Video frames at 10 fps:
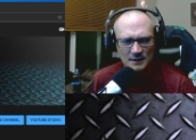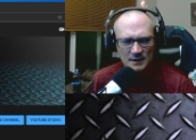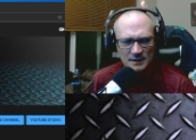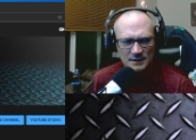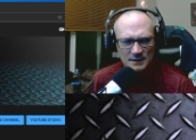
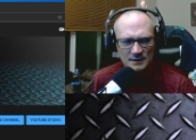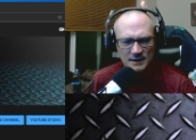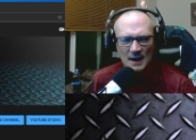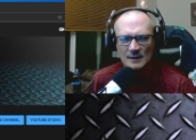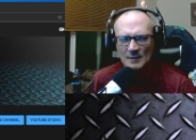
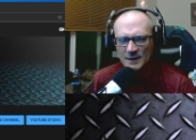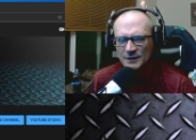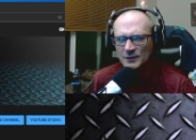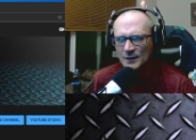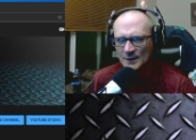yeah, Monday
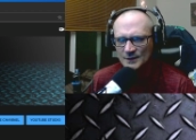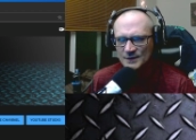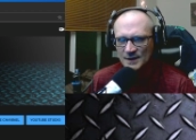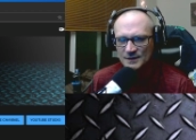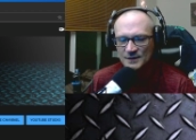through
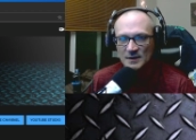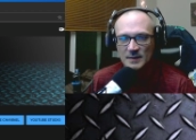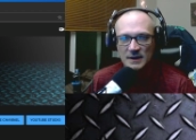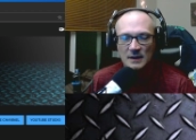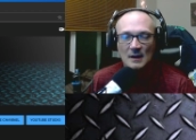Thursday is going to
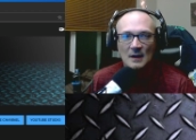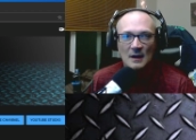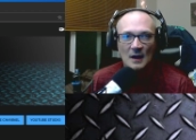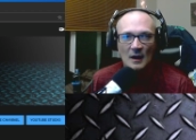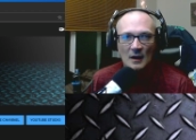be
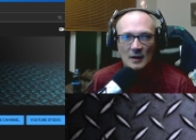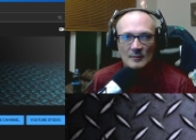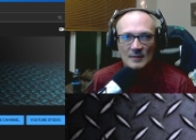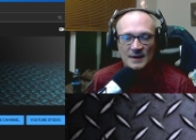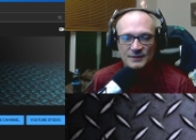
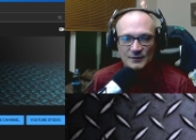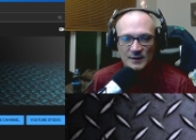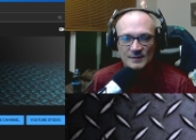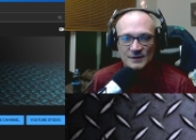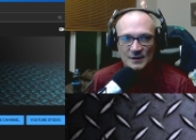um, my
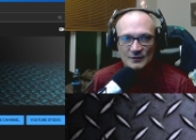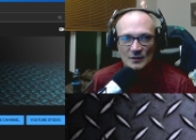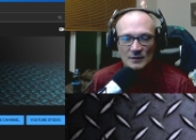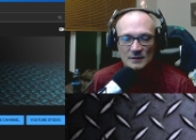stream schedule.